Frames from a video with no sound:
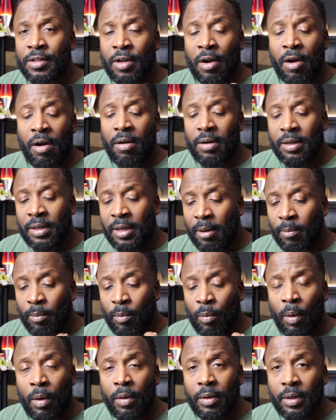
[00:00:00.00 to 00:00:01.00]
card kept
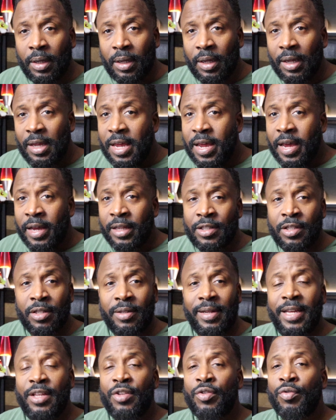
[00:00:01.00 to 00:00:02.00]
working until
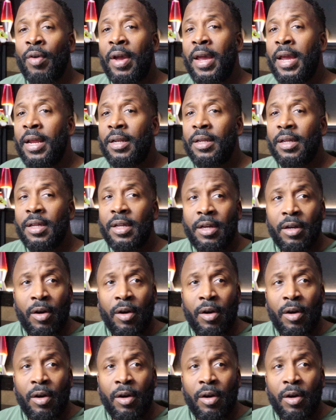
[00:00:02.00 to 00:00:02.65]
they drained